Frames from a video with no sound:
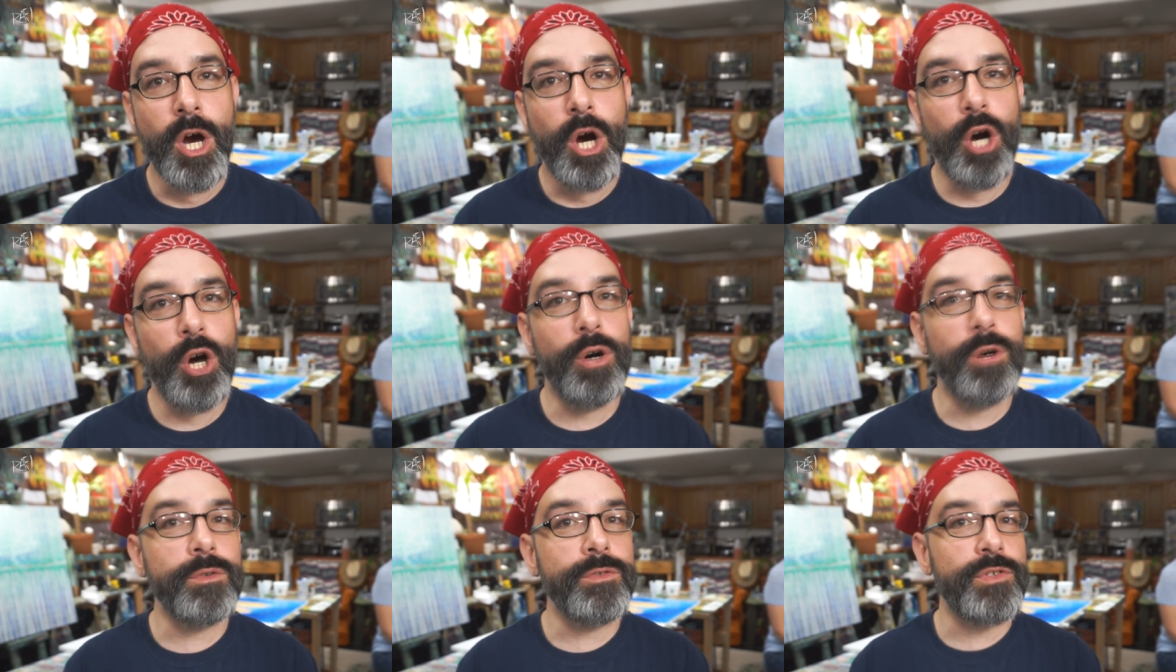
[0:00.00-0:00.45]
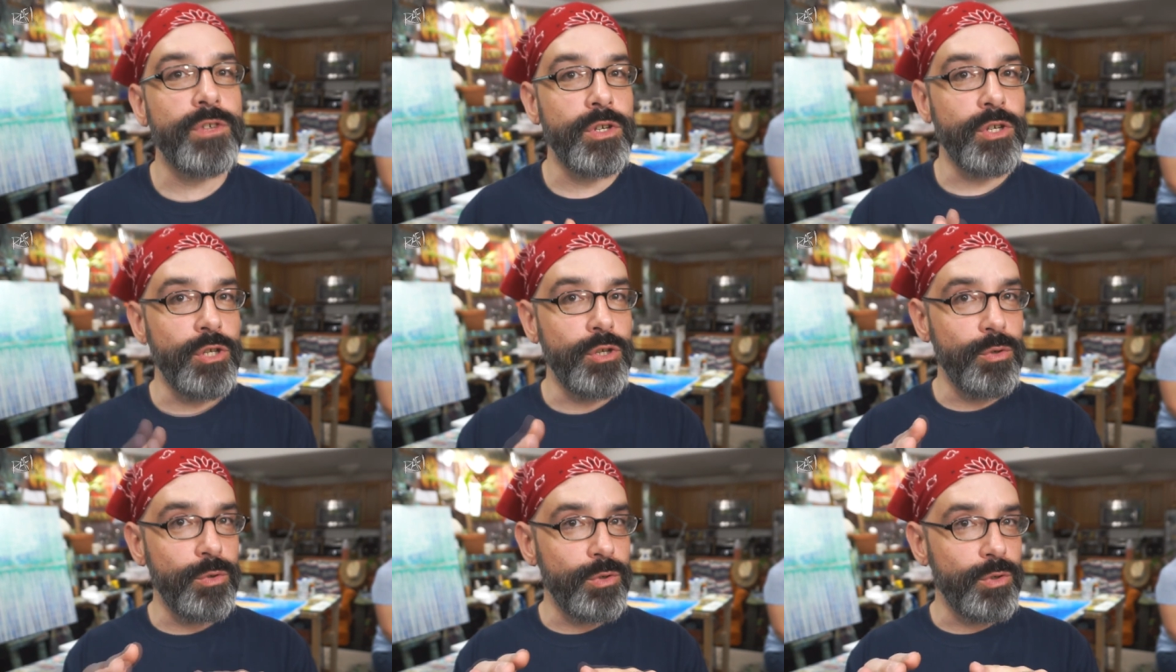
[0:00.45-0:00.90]
oh, so
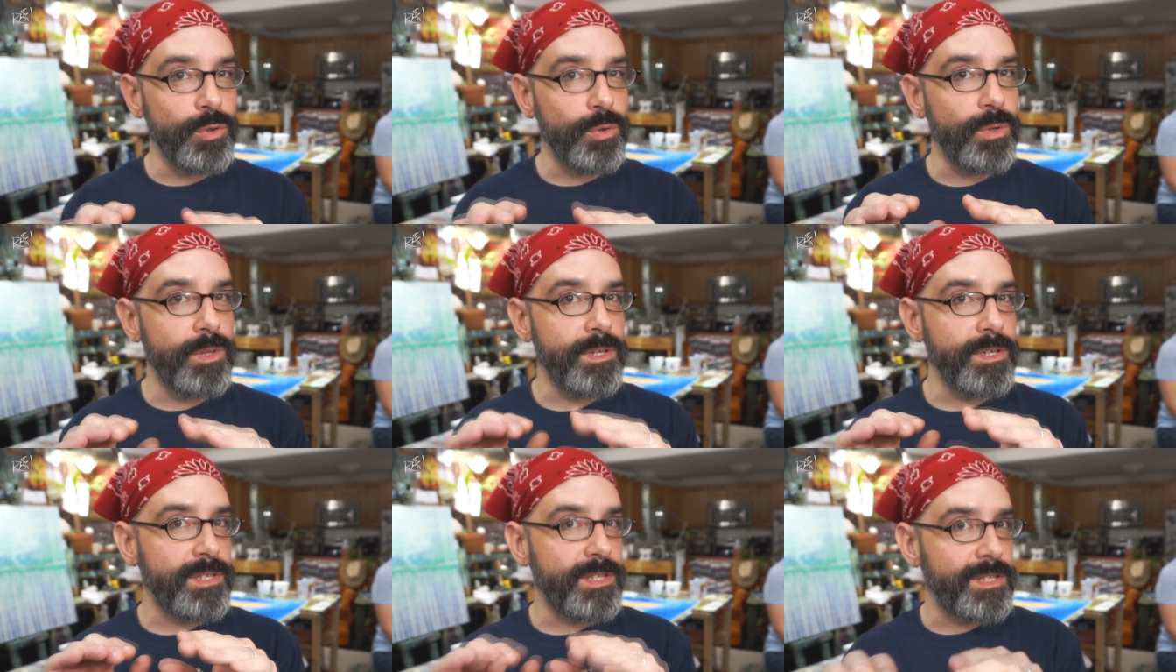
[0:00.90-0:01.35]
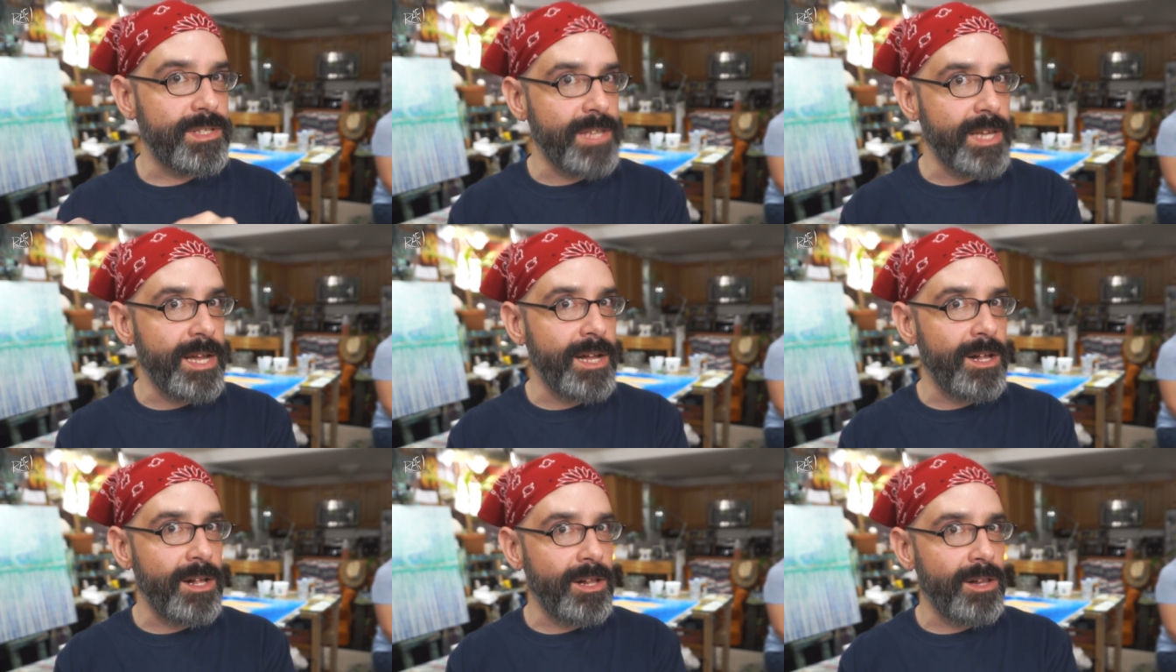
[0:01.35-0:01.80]
you do the
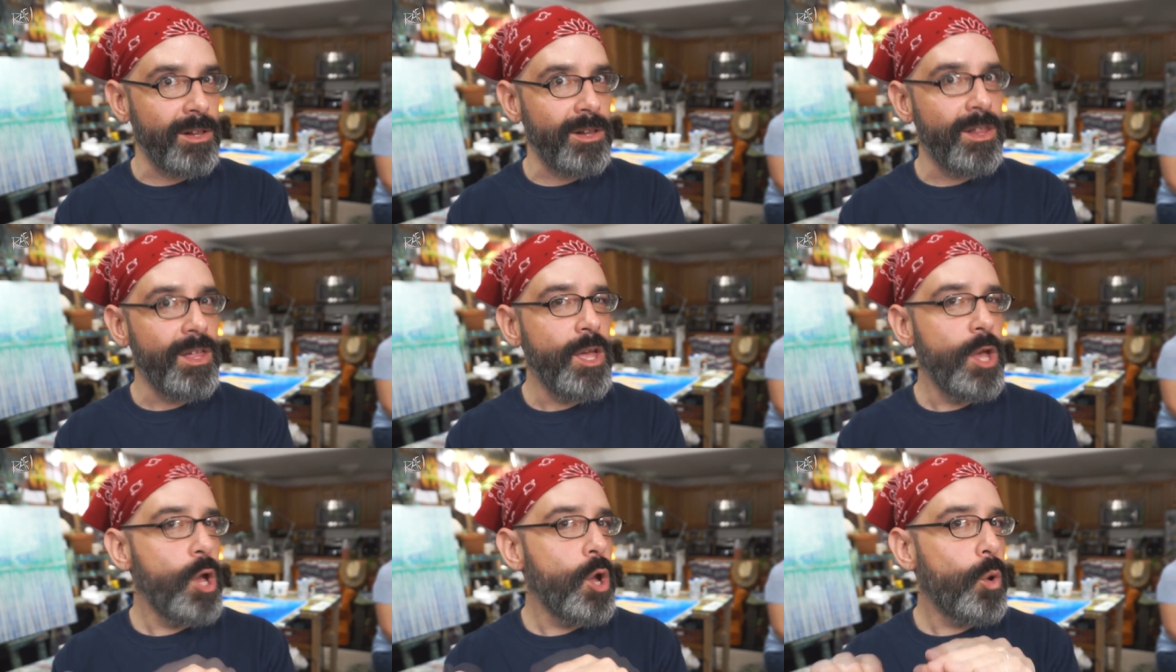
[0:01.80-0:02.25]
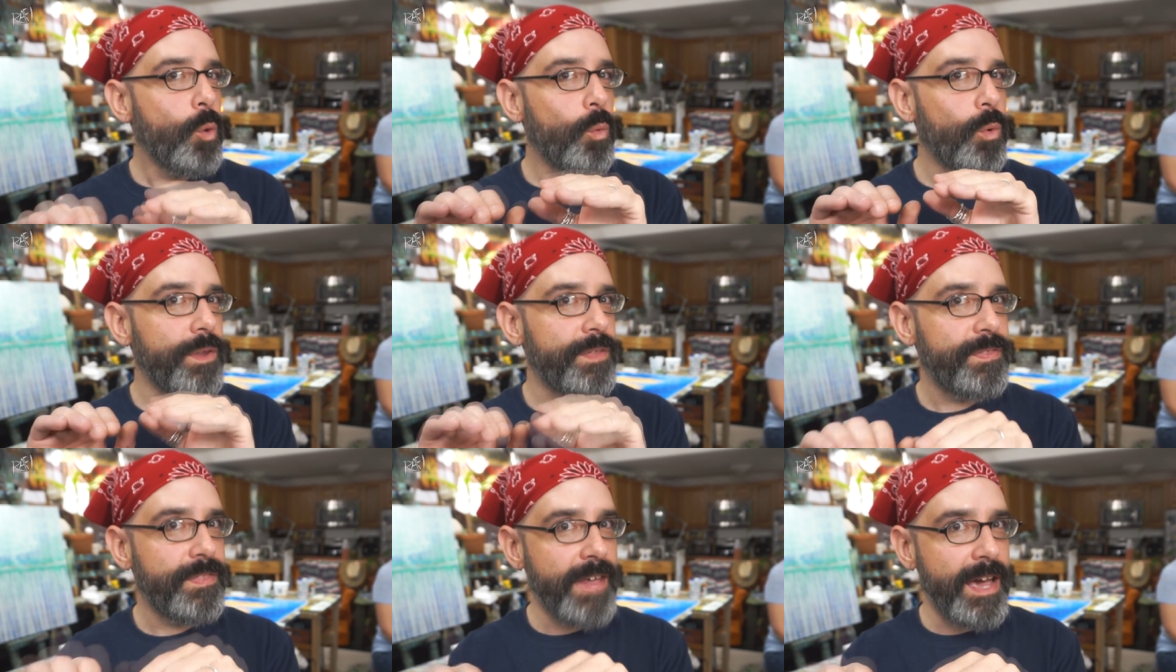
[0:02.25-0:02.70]
sell
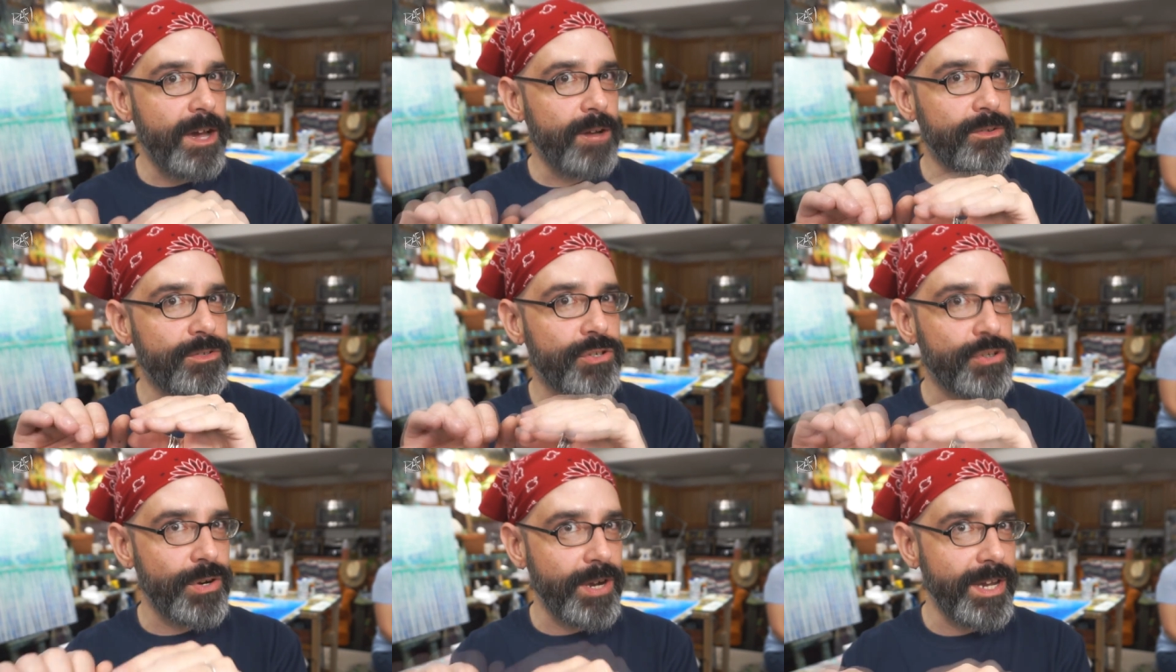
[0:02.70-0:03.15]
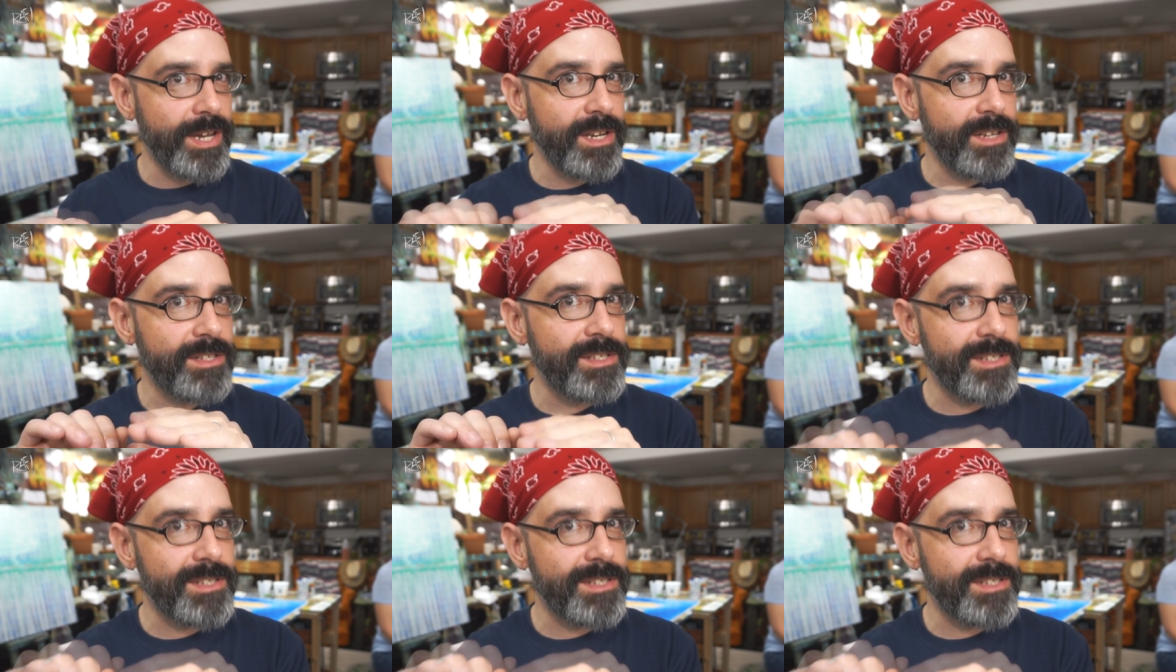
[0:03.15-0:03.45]
without trying to